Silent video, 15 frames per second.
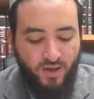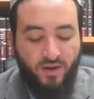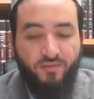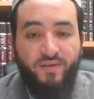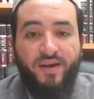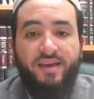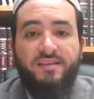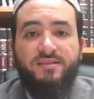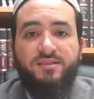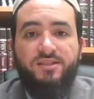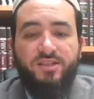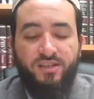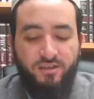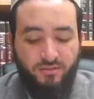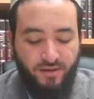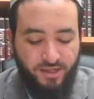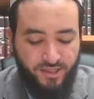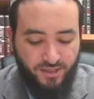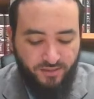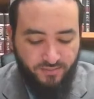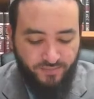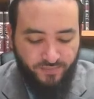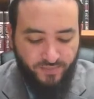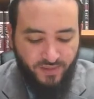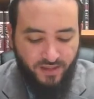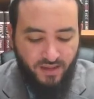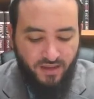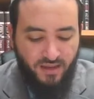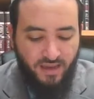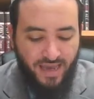of his generation,
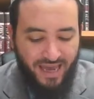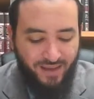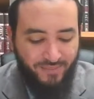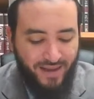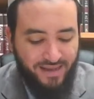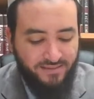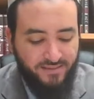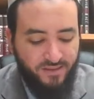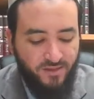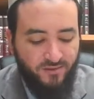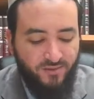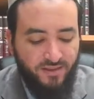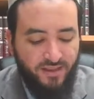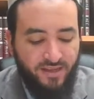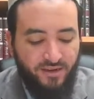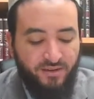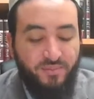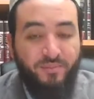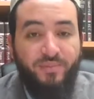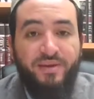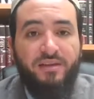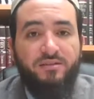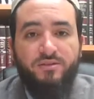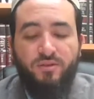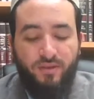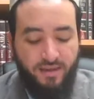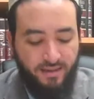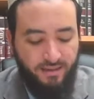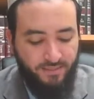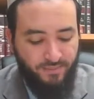a master of the
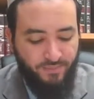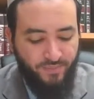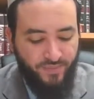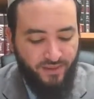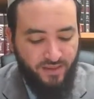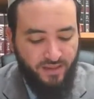revealed Torah